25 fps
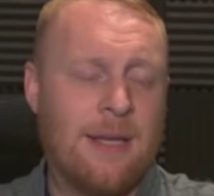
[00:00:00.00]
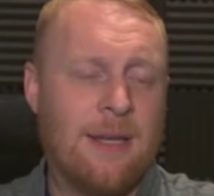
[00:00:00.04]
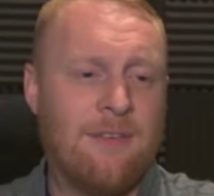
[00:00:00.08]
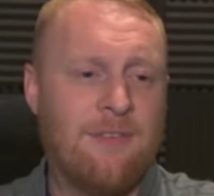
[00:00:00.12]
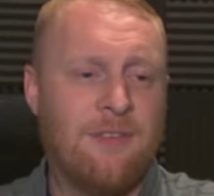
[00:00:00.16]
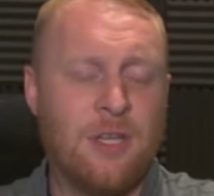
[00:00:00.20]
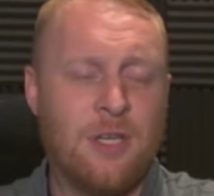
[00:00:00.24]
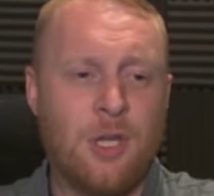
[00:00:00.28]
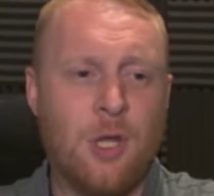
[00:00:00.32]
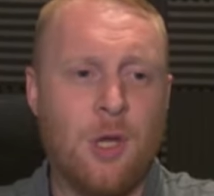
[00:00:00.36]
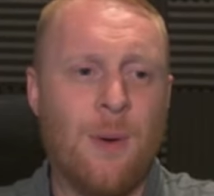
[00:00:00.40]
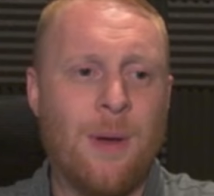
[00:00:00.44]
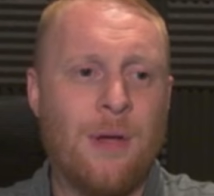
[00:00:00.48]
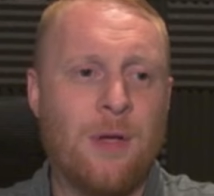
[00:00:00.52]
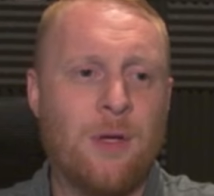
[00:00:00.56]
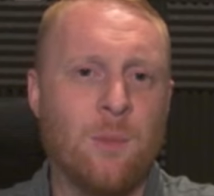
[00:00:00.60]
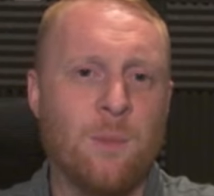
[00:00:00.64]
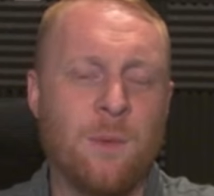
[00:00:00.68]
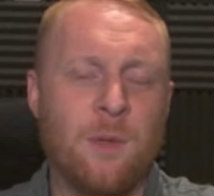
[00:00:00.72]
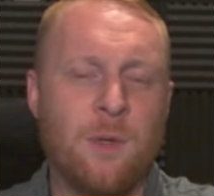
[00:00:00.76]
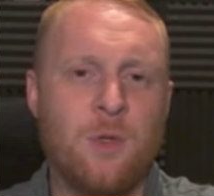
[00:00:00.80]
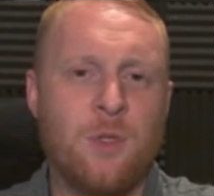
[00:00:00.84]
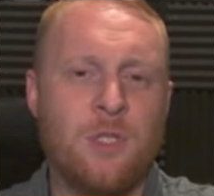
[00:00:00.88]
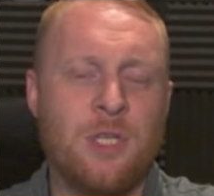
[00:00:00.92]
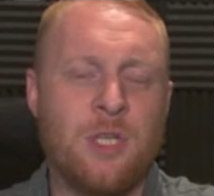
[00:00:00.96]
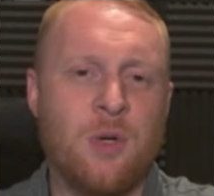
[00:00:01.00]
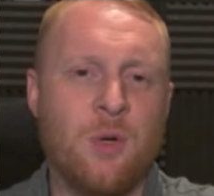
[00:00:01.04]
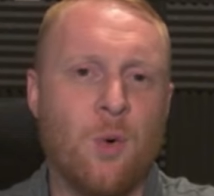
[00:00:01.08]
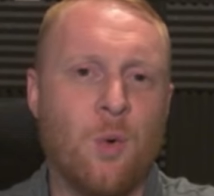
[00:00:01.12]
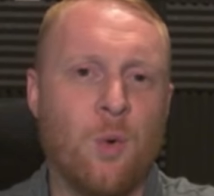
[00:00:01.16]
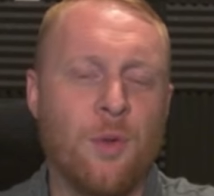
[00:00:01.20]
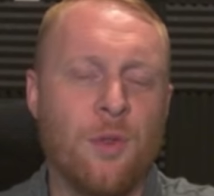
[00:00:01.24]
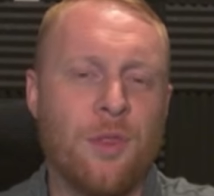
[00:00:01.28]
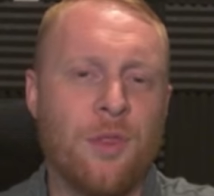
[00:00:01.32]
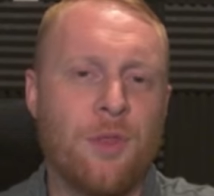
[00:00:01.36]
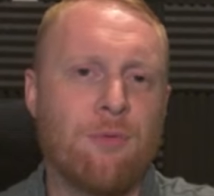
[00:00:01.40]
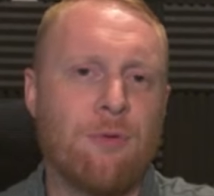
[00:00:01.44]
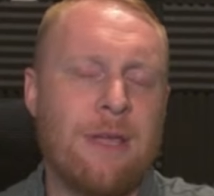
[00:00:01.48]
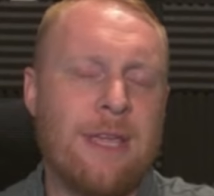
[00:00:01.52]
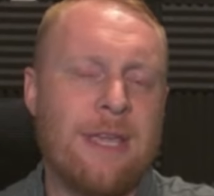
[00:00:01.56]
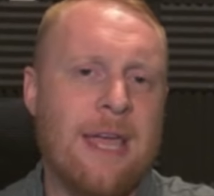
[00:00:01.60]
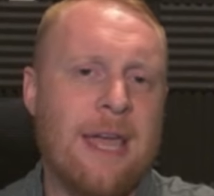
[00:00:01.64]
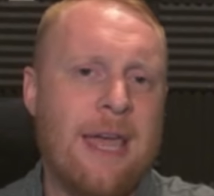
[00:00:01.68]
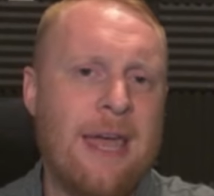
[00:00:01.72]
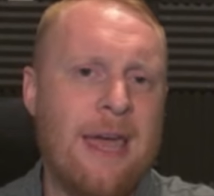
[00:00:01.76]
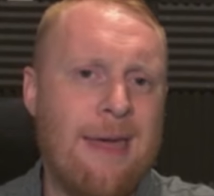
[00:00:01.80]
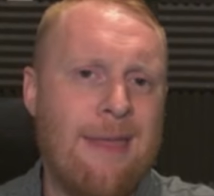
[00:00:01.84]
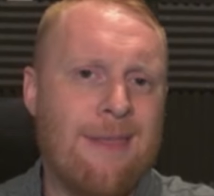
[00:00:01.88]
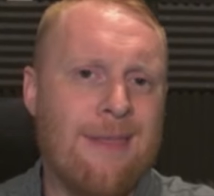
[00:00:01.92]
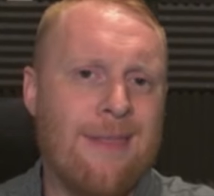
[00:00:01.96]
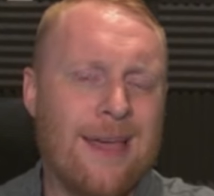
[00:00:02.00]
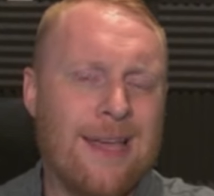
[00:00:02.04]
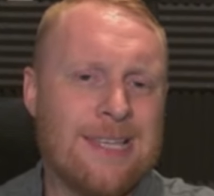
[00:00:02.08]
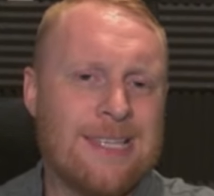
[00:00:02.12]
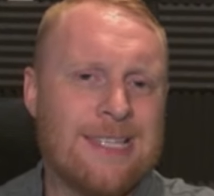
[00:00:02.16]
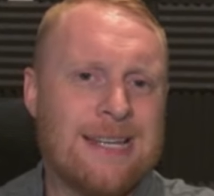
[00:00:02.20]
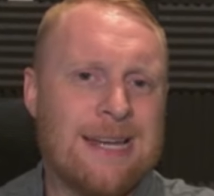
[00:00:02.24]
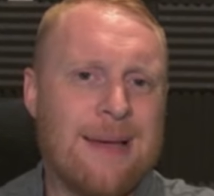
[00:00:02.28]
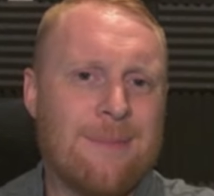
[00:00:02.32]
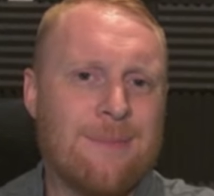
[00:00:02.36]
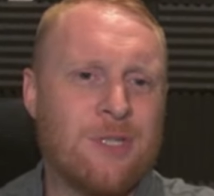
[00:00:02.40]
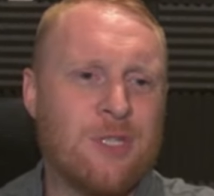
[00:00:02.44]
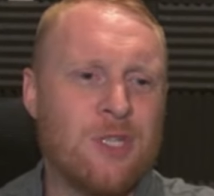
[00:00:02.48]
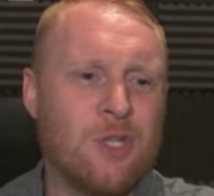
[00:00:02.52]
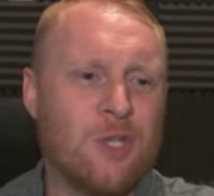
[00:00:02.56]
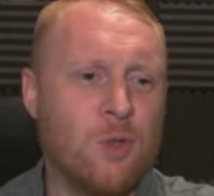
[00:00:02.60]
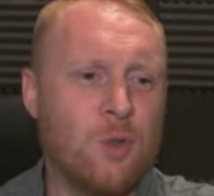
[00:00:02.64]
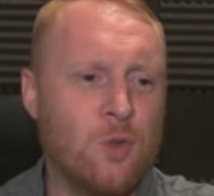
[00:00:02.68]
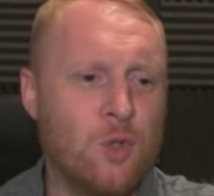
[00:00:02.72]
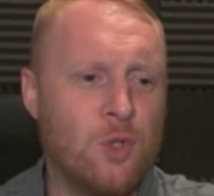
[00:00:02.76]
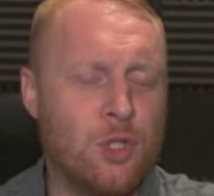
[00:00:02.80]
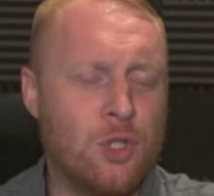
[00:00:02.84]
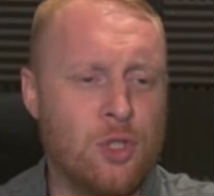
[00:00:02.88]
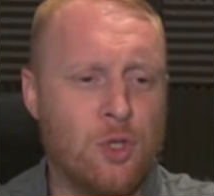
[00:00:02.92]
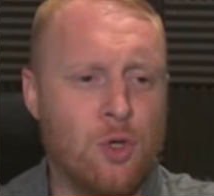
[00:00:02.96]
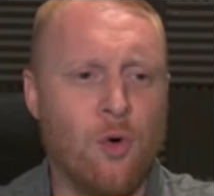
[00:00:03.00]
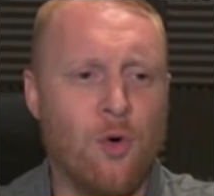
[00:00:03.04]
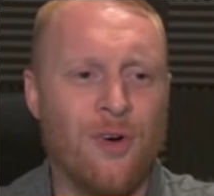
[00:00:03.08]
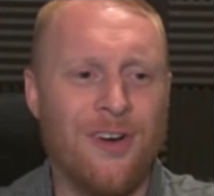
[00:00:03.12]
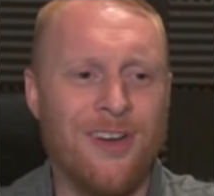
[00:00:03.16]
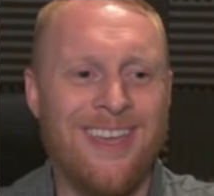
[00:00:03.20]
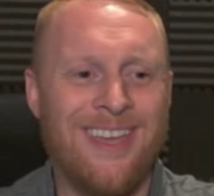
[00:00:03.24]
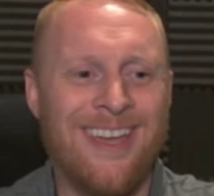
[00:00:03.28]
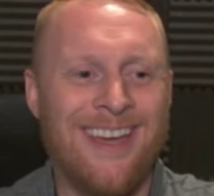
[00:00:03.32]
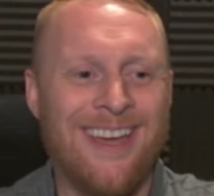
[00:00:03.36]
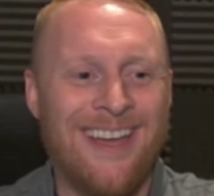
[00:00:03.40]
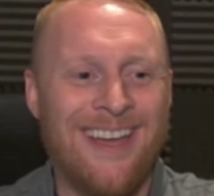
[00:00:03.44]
And if you do end up losing all three, then that's an absolute joy.